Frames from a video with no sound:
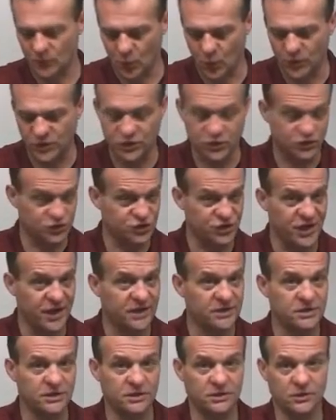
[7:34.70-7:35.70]
when you
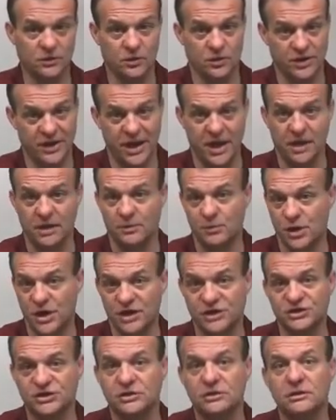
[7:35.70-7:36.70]
checked your
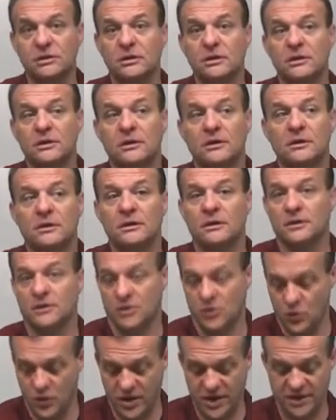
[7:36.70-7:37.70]
calibration,
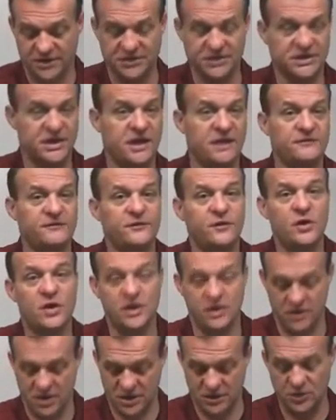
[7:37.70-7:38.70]
you went out to 10
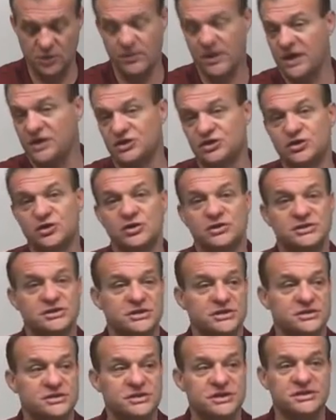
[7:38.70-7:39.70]
foot and you made sure it
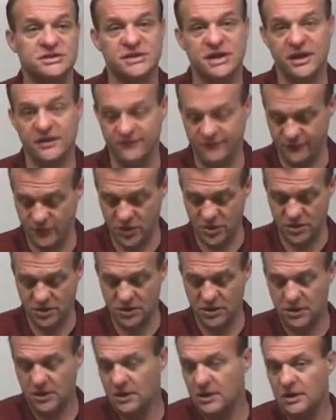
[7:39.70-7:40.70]
still says 10 foot,
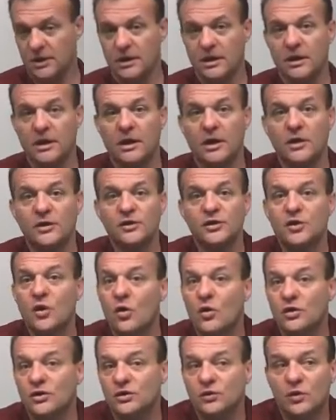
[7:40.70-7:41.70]
you're
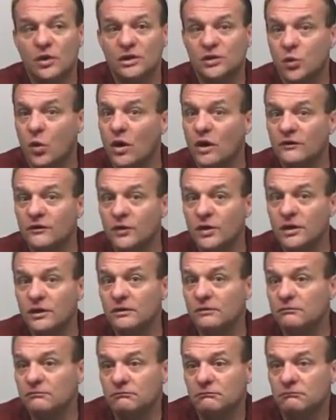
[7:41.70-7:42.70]
going to a 12-foot
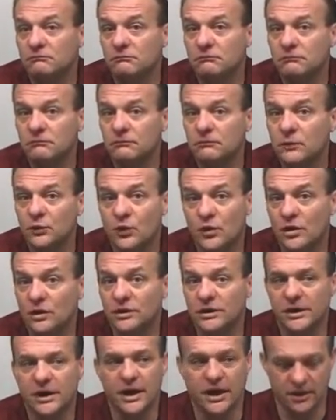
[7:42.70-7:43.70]

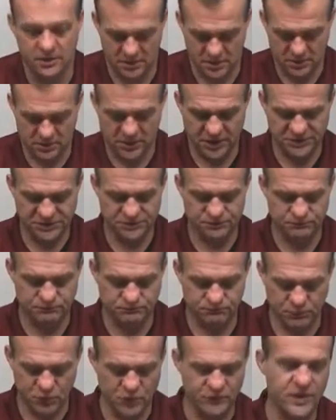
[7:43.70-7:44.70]
drill today. Let's
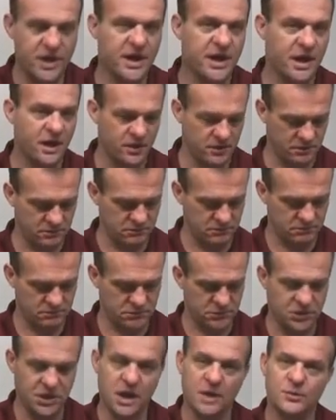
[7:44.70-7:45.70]
move that out
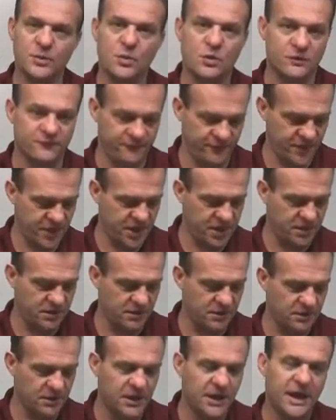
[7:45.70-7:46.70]
a couple more feet
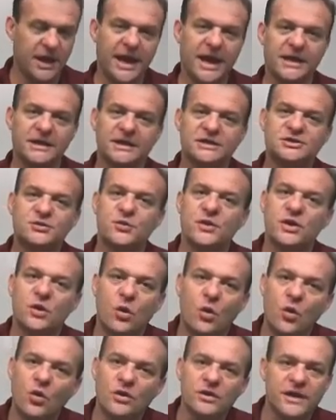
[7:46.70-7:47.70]
and let's
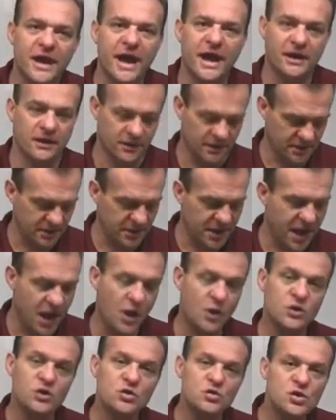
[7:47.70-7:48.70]
record that.
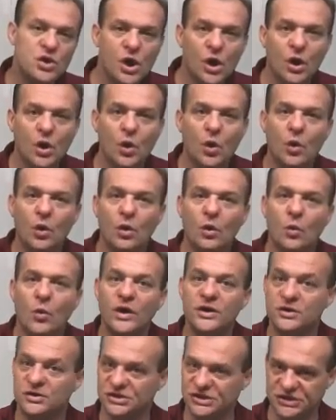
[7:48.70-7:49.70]
Now you know
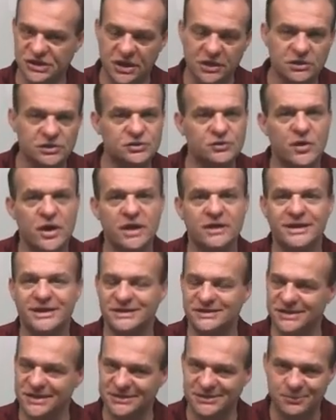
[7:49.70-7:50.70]
what your signal strength
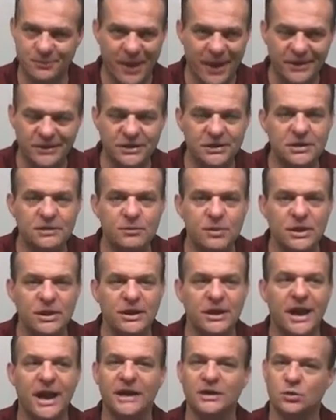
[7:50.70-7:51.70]
is expected to
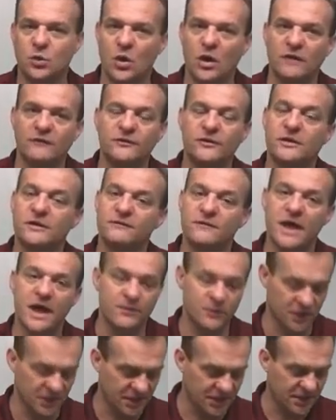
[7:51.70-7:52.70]
be at 12 foot of
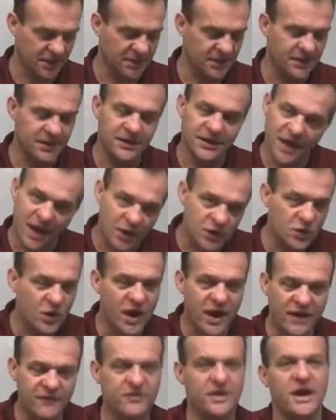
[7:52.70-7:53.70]
depth. Now you
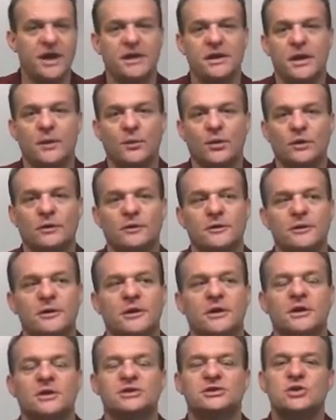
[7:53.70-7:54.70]
have that number.
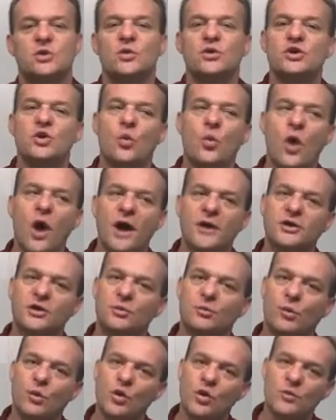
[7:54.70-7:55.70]
So when you walk
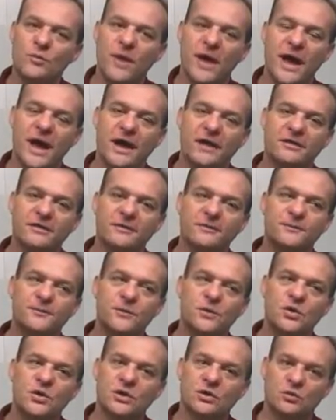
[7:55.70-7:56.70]
your bore path,
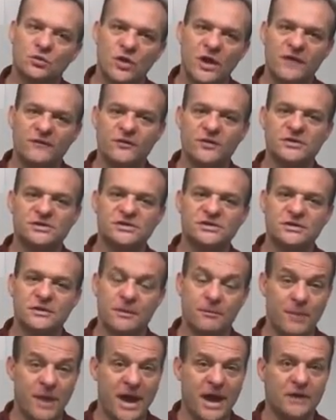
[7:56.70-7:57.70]
you can reference
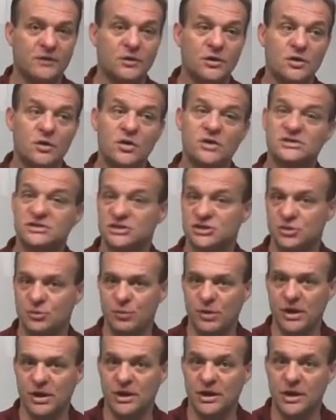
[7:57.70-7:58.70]
the background noise that you
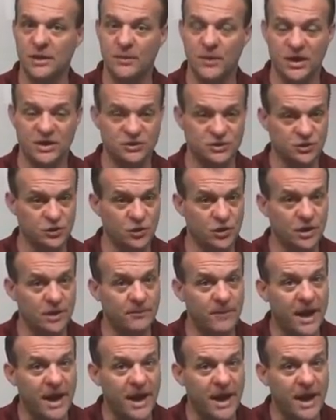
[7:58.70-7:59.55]
pick up as you're doing a